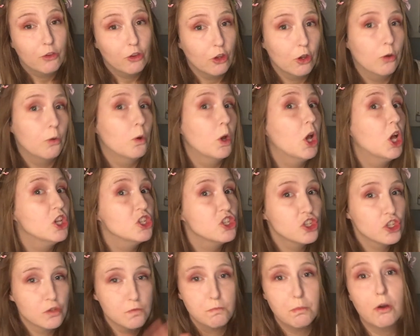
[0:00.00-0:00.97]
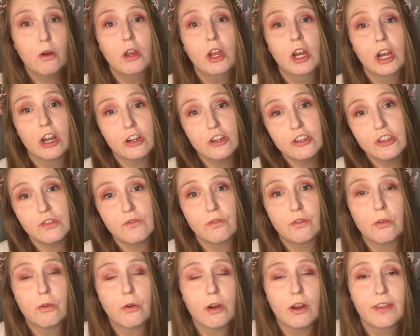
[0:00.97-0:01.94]
so
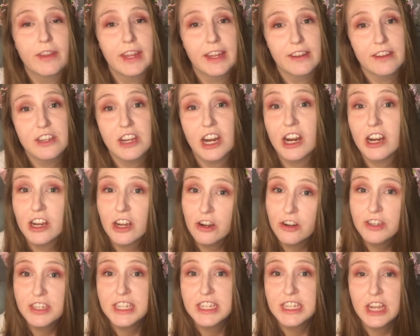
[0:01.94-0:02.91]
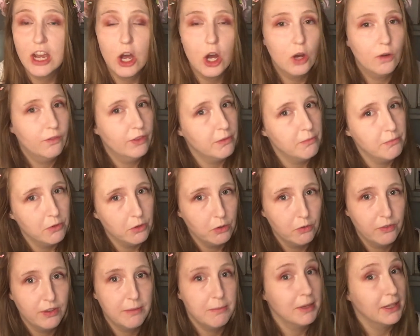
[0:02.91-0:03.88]
spoilers for the entirety of the
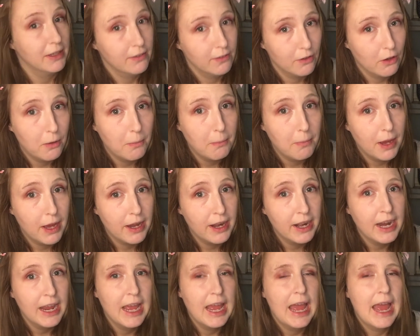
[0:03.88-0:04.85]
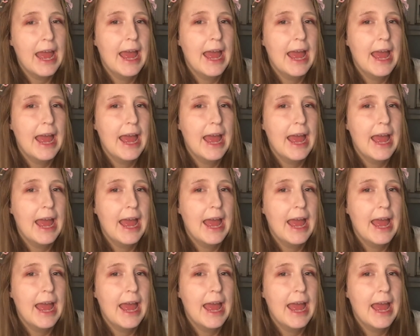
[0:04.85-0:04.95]
movie Midsommar,